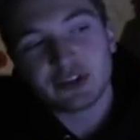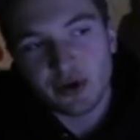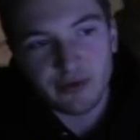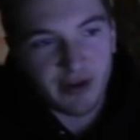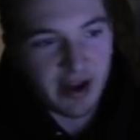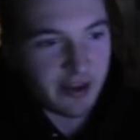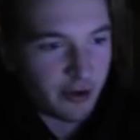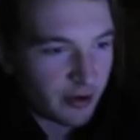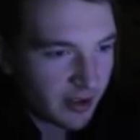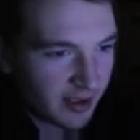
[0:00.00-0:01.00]
Joey
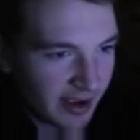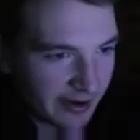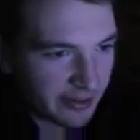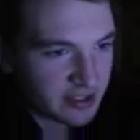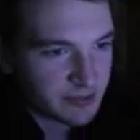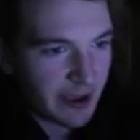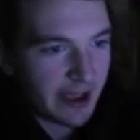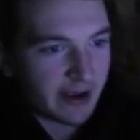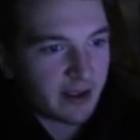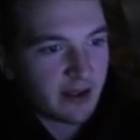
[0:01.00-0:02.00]
Votto out of this
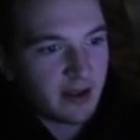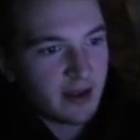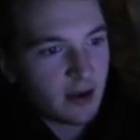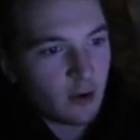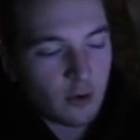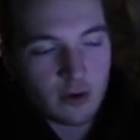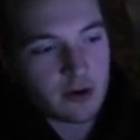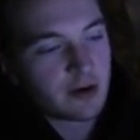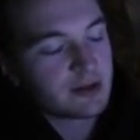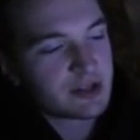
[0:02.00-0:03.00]
pack
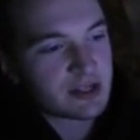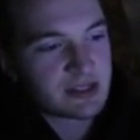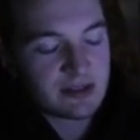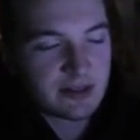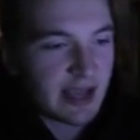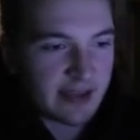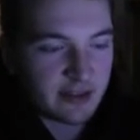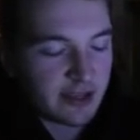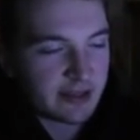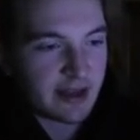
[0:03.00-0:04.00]
or just
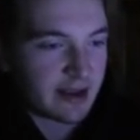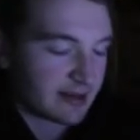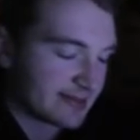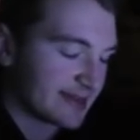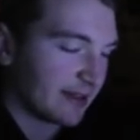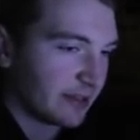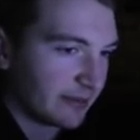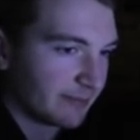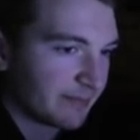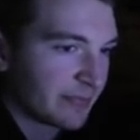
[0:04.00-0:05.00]
Kenley and then I can sell
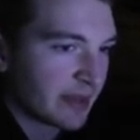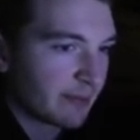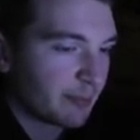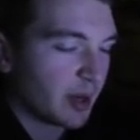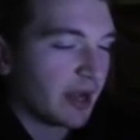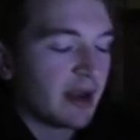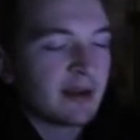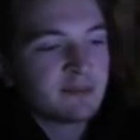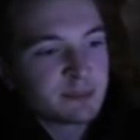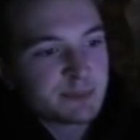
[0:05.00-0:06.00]
him. But
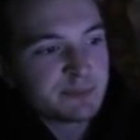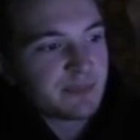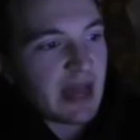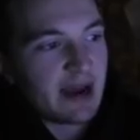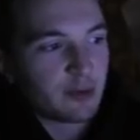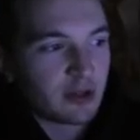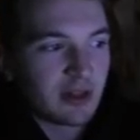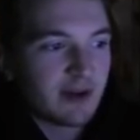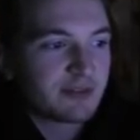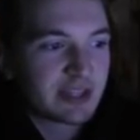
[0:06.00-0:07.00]
I would
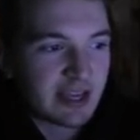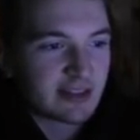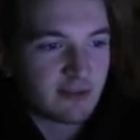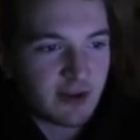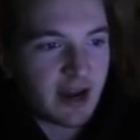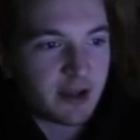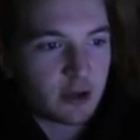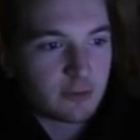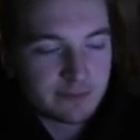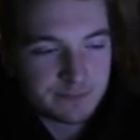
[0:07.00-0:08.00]
love to get the
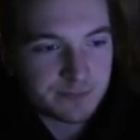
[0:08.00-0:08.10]
Votto